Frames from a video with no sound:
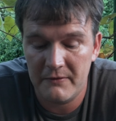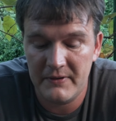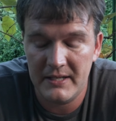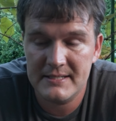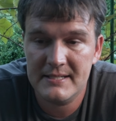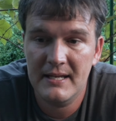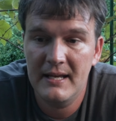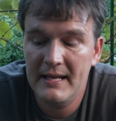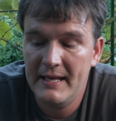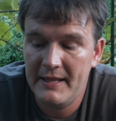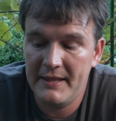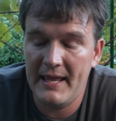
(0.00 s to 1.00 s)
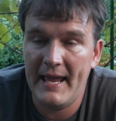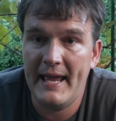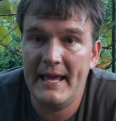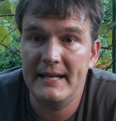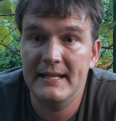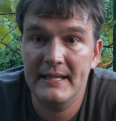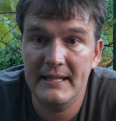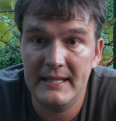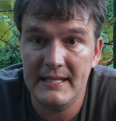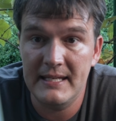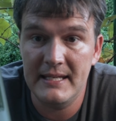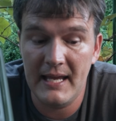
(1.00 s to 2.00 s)
of it than
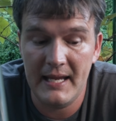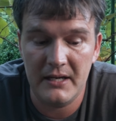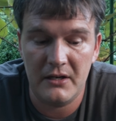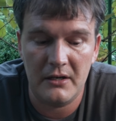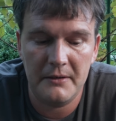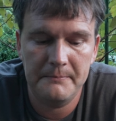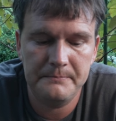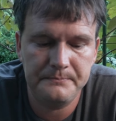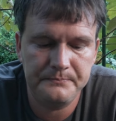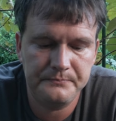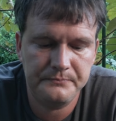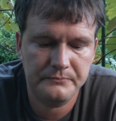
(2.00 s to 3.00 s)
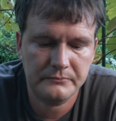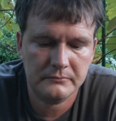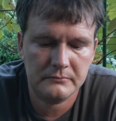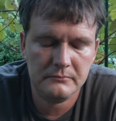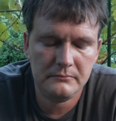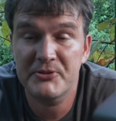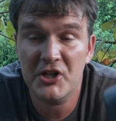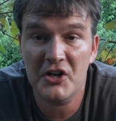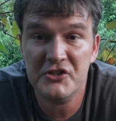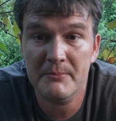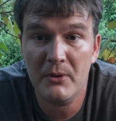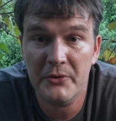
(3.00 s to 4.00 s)
the Anker.
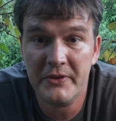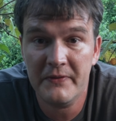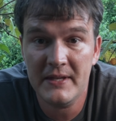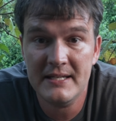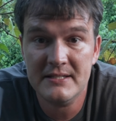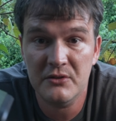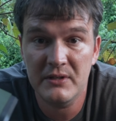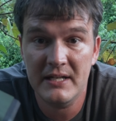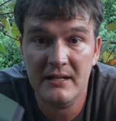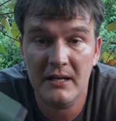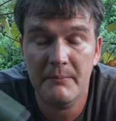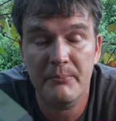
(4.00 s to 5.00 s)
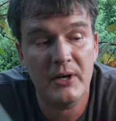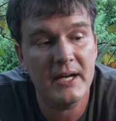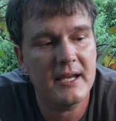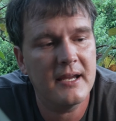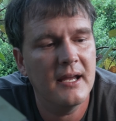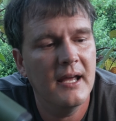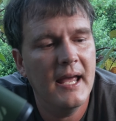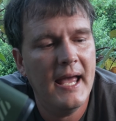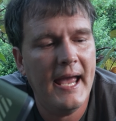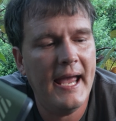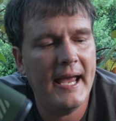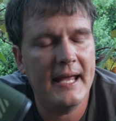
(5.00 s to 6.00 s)
Charging both of these, you need a brick
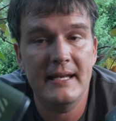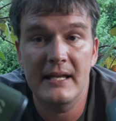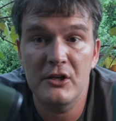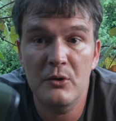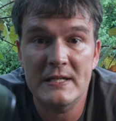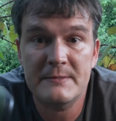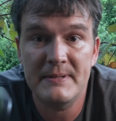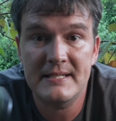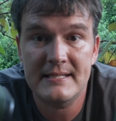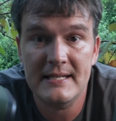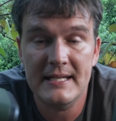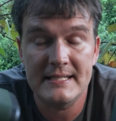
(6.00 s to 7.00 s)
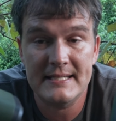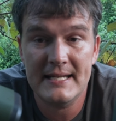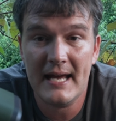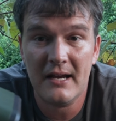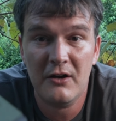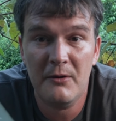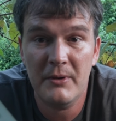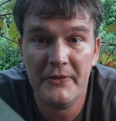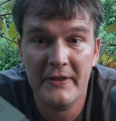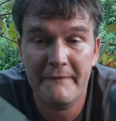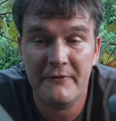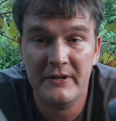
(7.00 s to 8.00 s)
and a USB-C. It did not come with
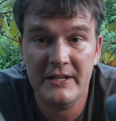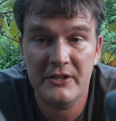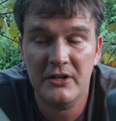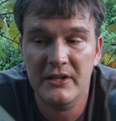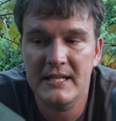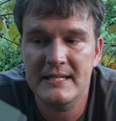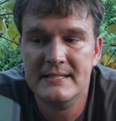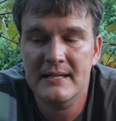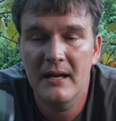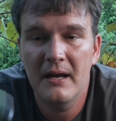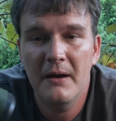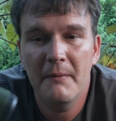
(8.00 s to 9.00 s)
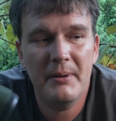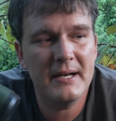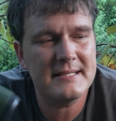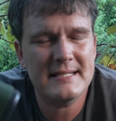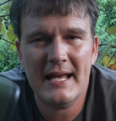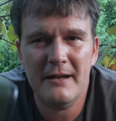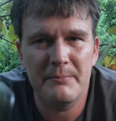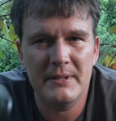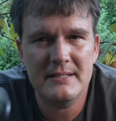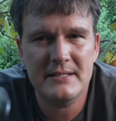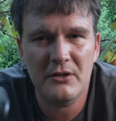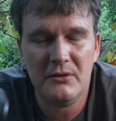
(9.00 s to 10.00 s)
it for either of these, but it's not a
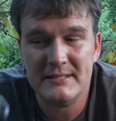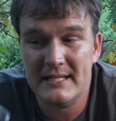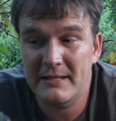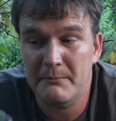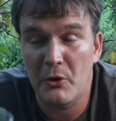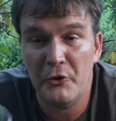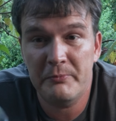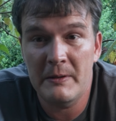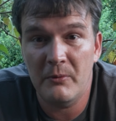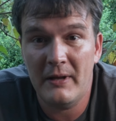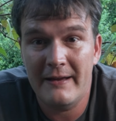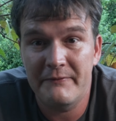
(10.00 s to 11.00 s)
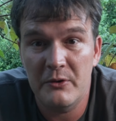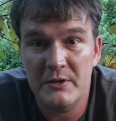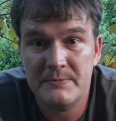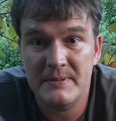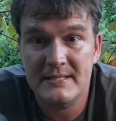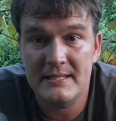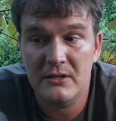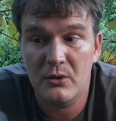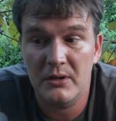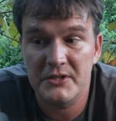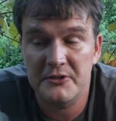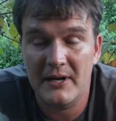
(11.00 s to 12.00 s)
big deal because I think most people have USB-C
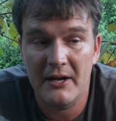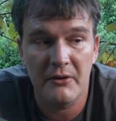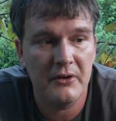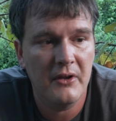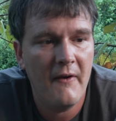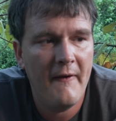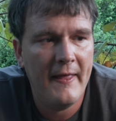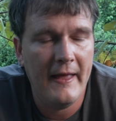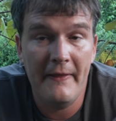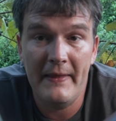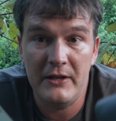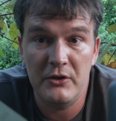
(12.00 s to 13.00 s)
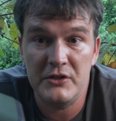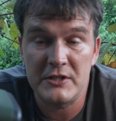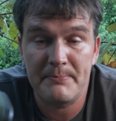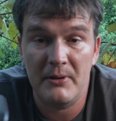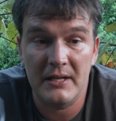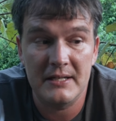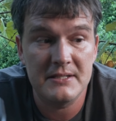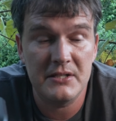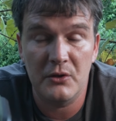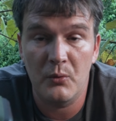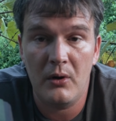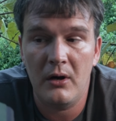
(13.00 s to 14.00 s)
cords around and that you can just plug into
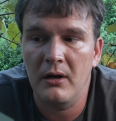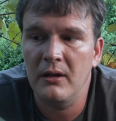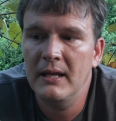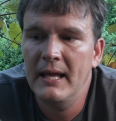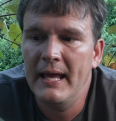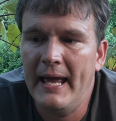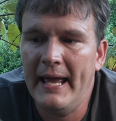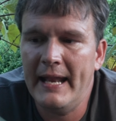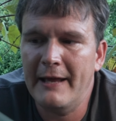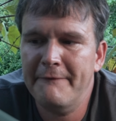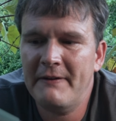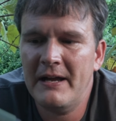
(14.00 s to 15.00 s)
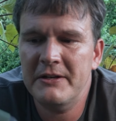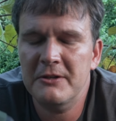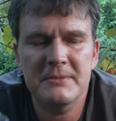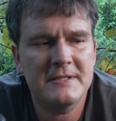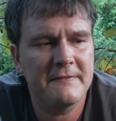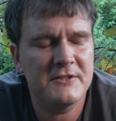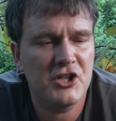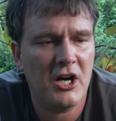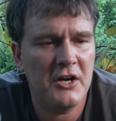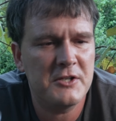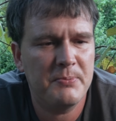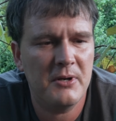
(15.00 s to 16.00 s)
your wall. And I find them to
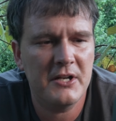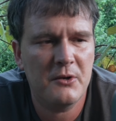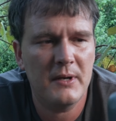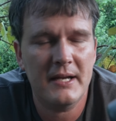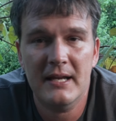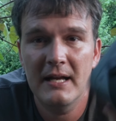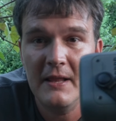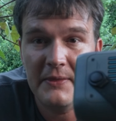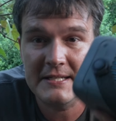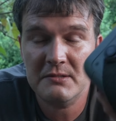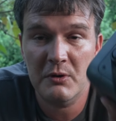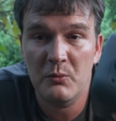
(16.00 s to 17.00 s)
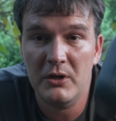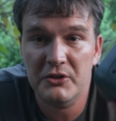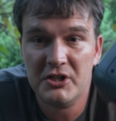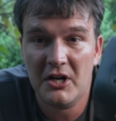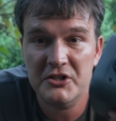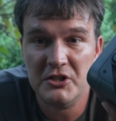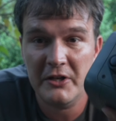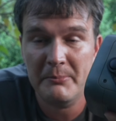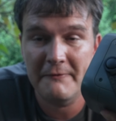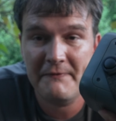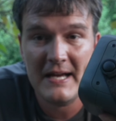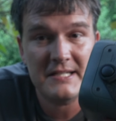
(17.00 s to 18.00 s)
charge pretty quick. This one will charge a little
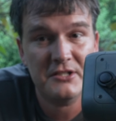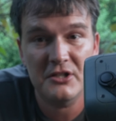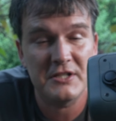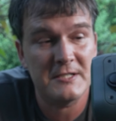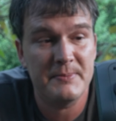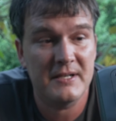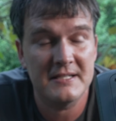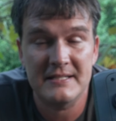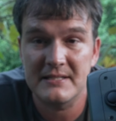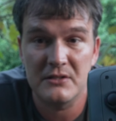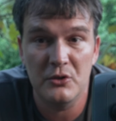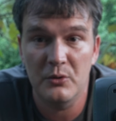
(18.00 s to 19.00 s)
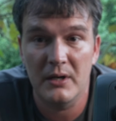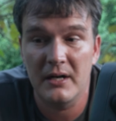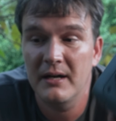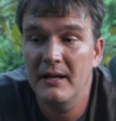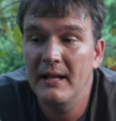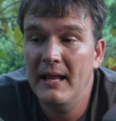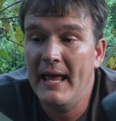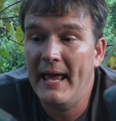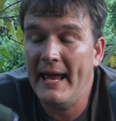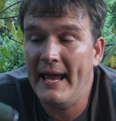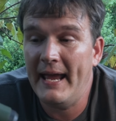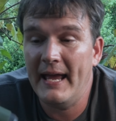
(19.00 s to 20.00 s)
bit faster just because it's newer
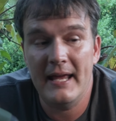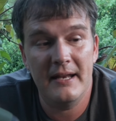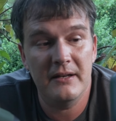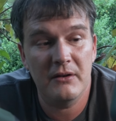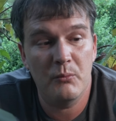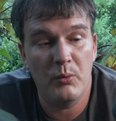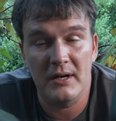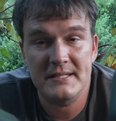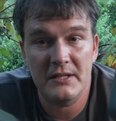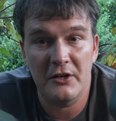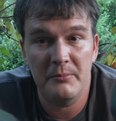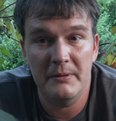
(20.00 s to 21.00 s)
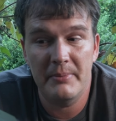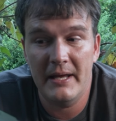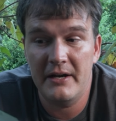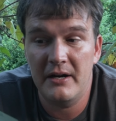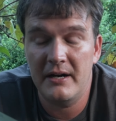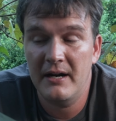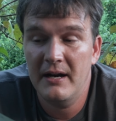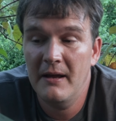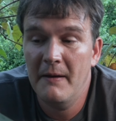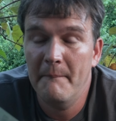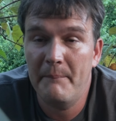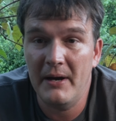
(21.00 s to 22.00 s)
and works a little bit better.
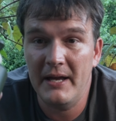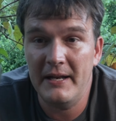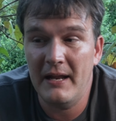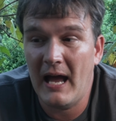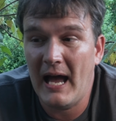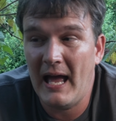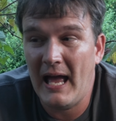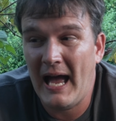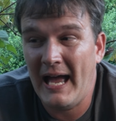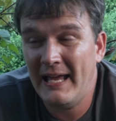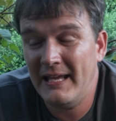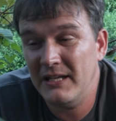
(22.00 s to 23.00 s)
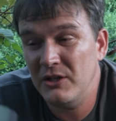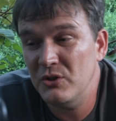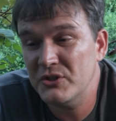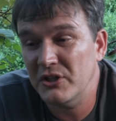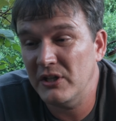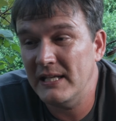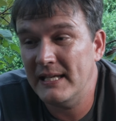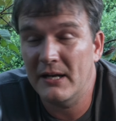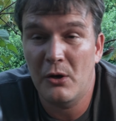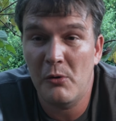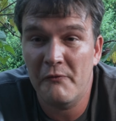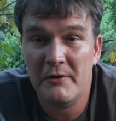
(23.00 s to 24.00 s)
But I usually get
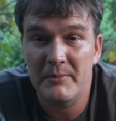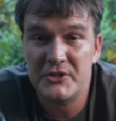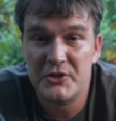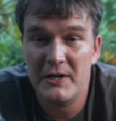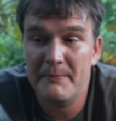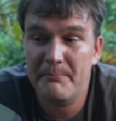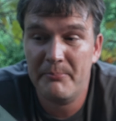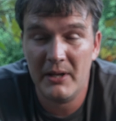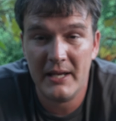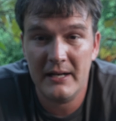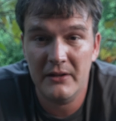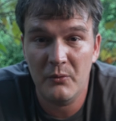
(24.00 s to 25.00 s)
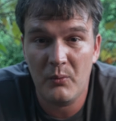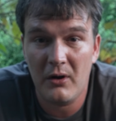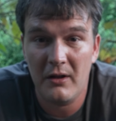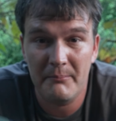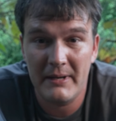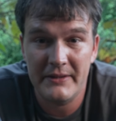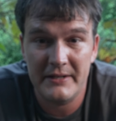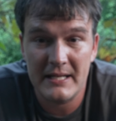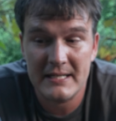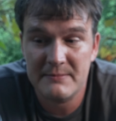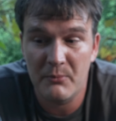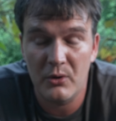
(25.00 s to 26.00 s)
home from a trip, plug it in the wall, and by the
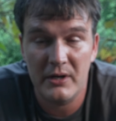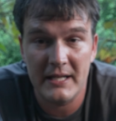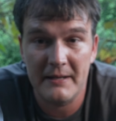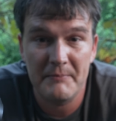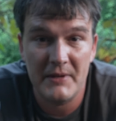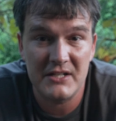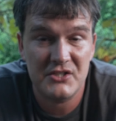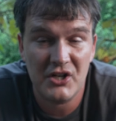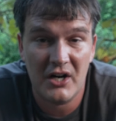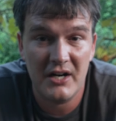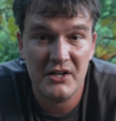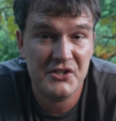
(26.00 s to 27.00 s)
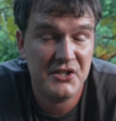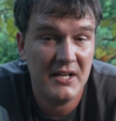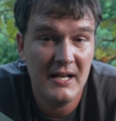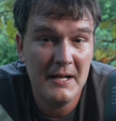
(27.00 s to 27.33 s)
next morning it's charged.